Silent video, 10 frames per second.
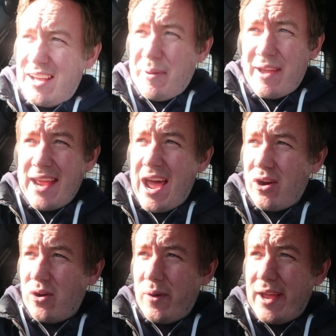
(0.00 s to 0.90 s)
about an
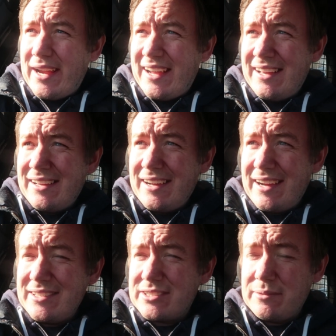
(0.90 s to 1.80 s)
hour away,
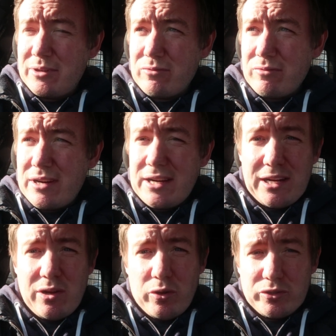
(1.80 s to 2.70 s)
and it's going to be a
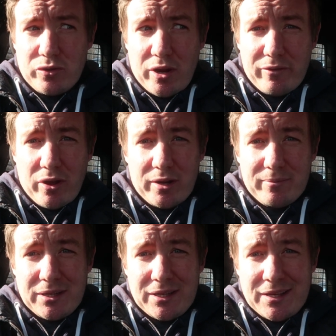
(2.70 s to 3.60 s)
really long drive
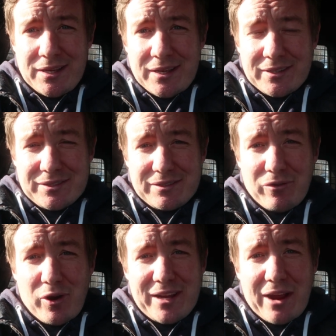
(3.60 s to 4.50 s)
home because it's
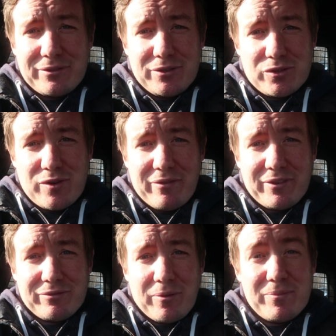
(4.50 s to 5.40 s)
Friday afternoon
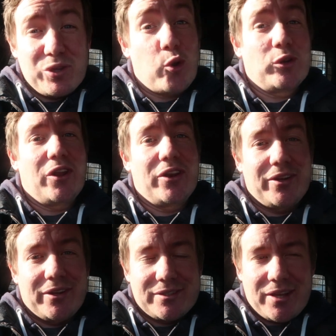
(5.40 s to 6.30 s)
traffic from beyond
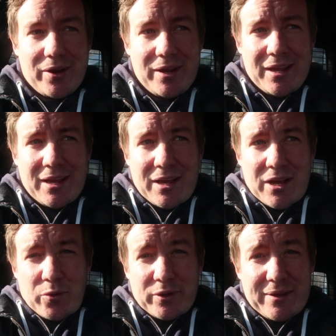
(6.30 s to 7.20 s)
London. So
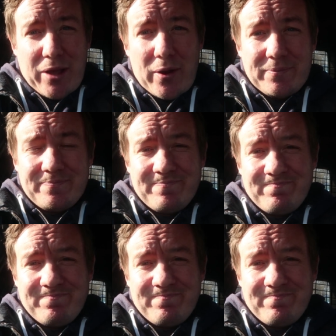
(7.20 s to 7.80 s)
we'll keep going.